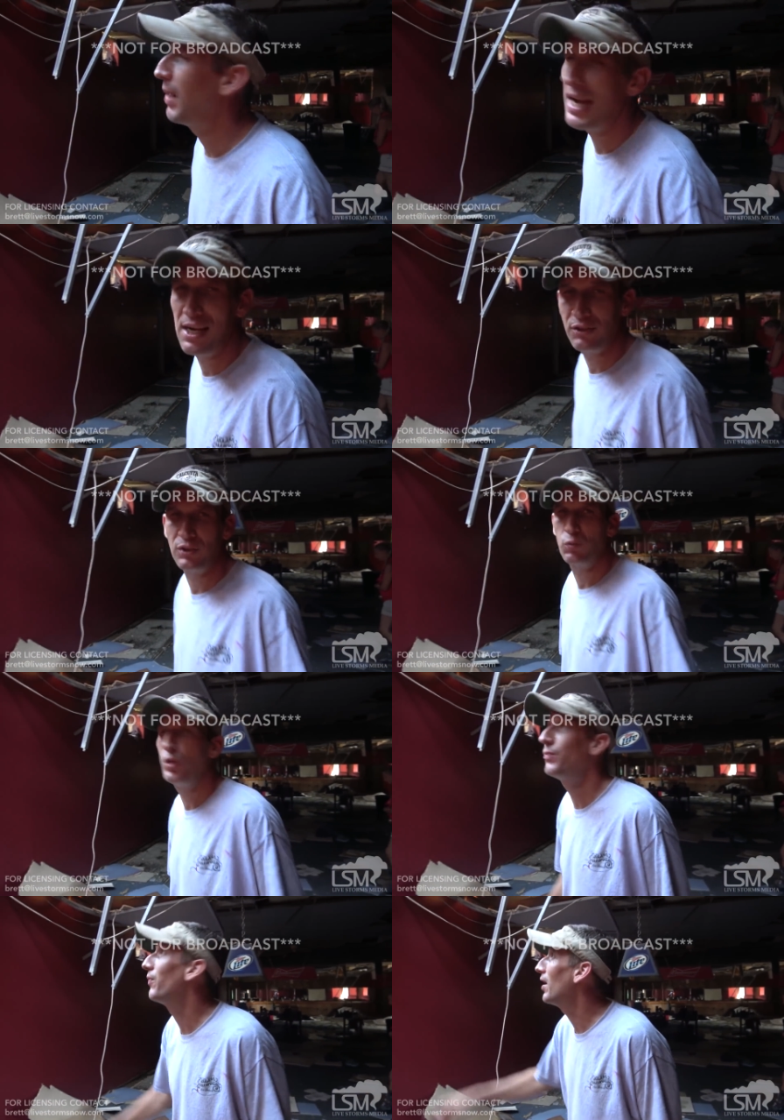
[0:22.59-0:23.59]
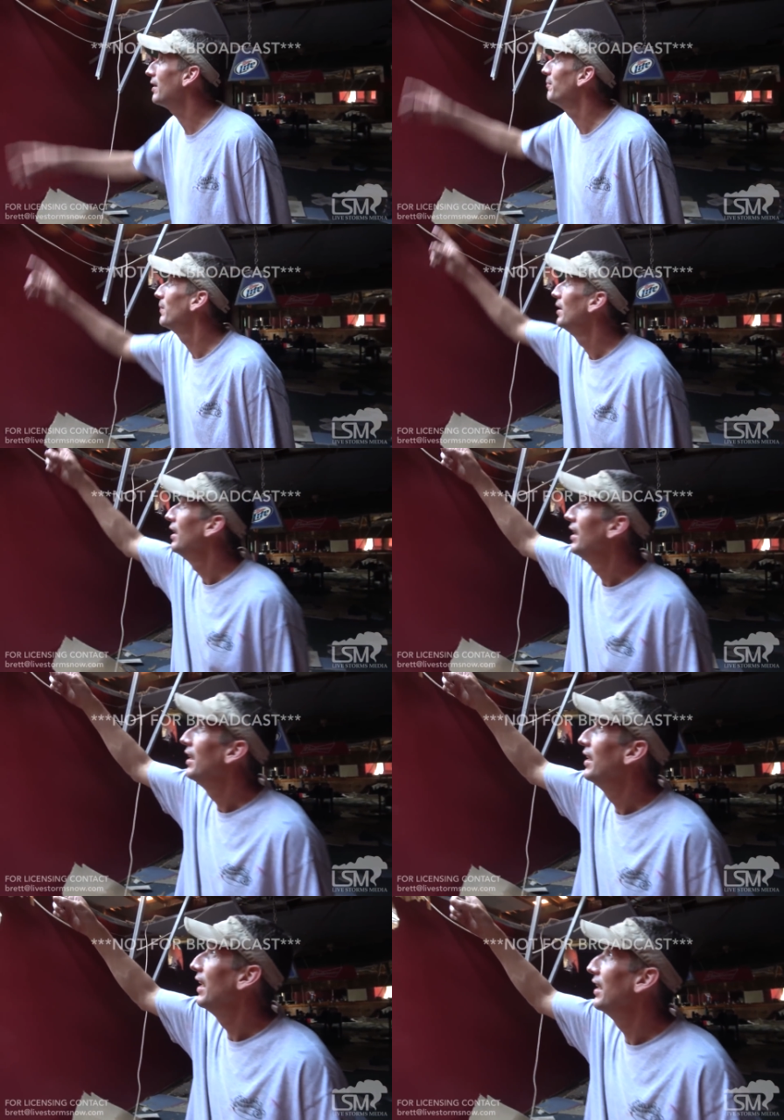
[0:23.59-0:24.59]
my house is wood frame,
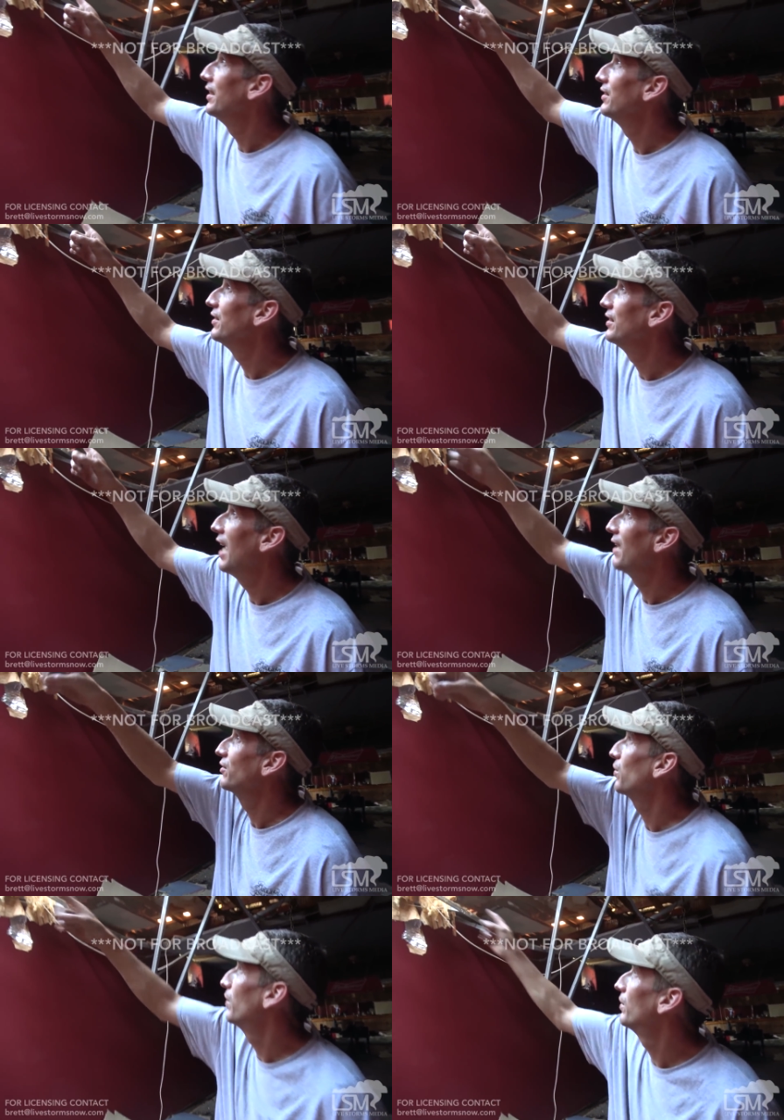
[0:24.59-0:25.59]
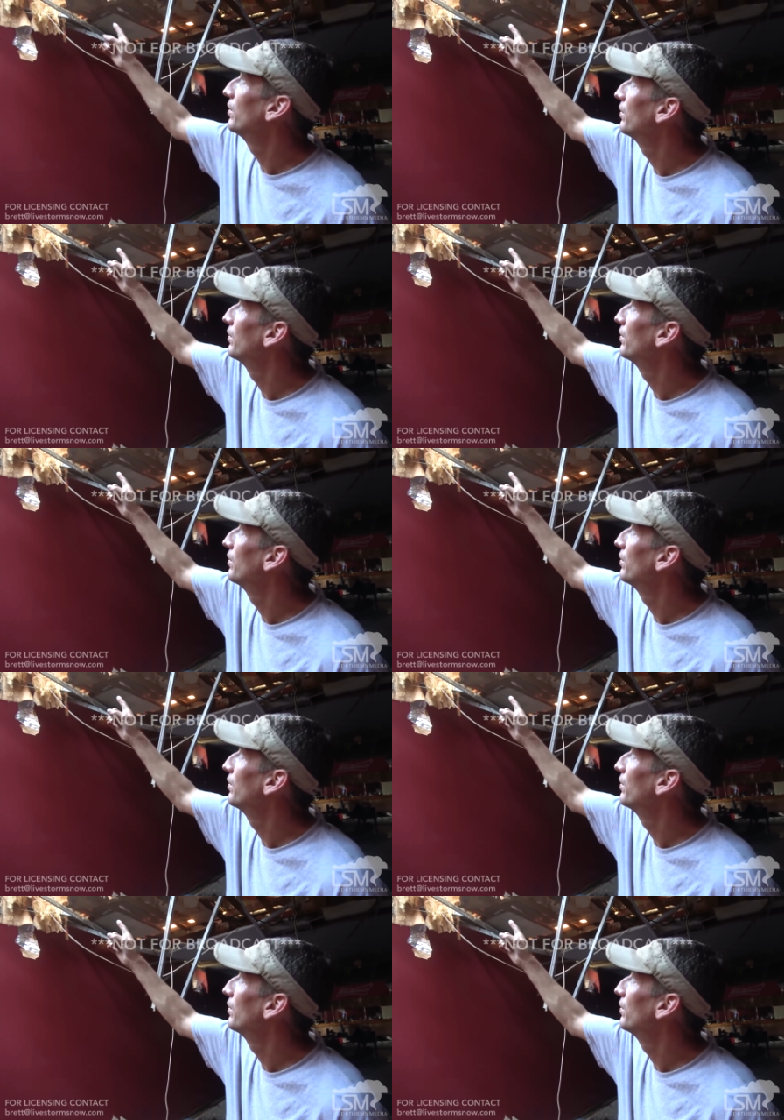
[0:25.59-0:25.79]
and I was gonna